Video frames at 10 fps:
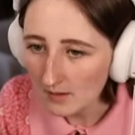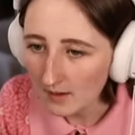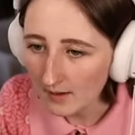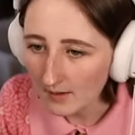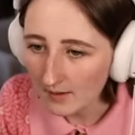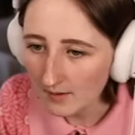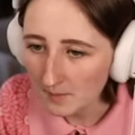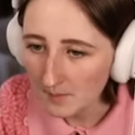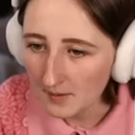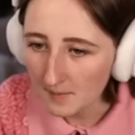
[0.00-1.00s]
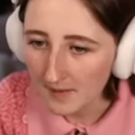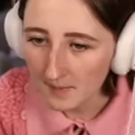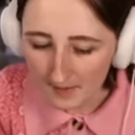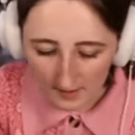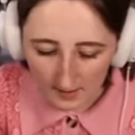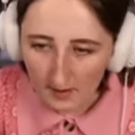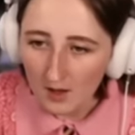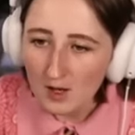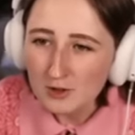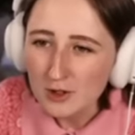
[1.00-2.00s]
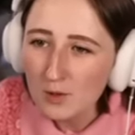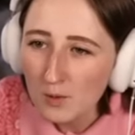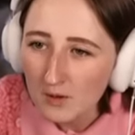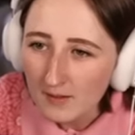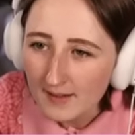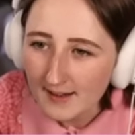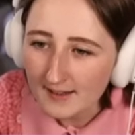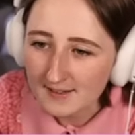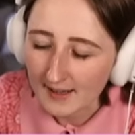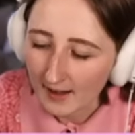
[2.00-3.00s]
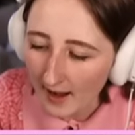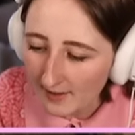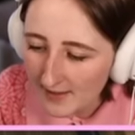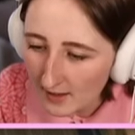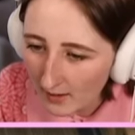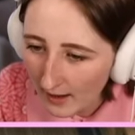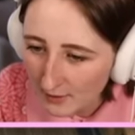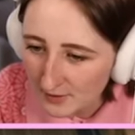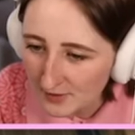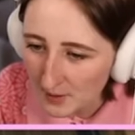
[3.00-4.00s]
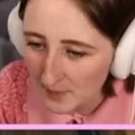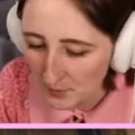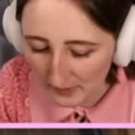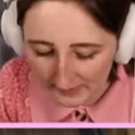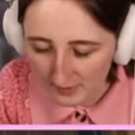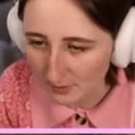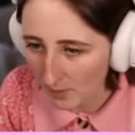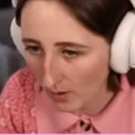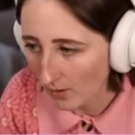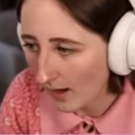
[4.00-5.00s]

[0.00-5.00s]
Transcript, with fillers: Um, maybe? So, like I said, I think our house is going to be really small.